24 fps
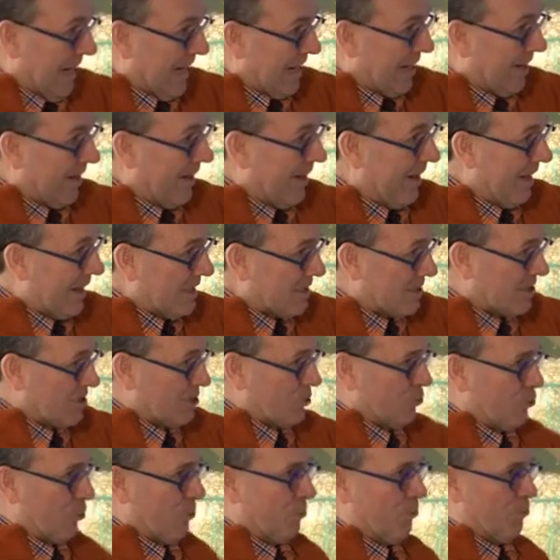Less
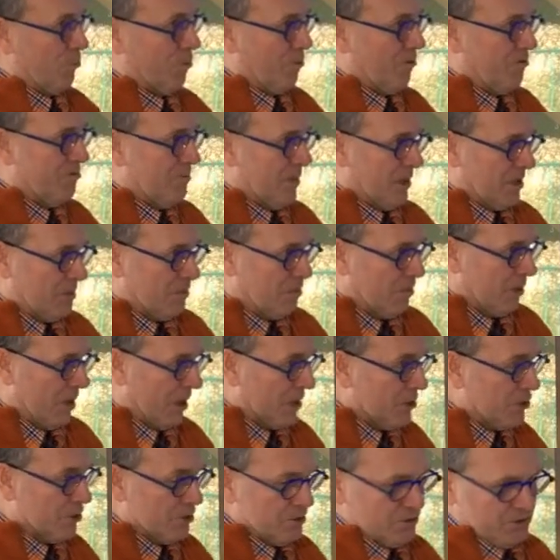number of
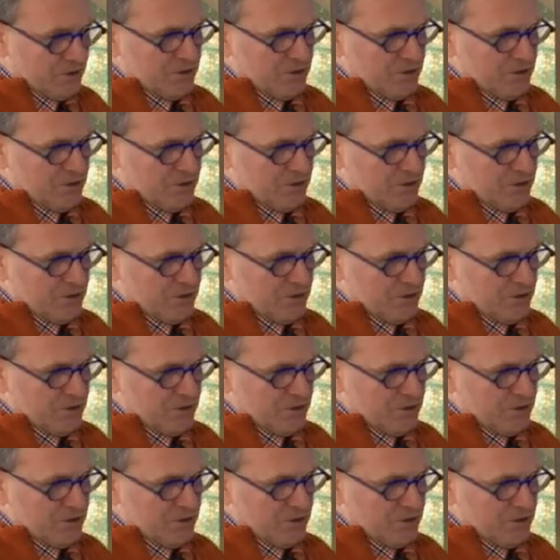manipulations,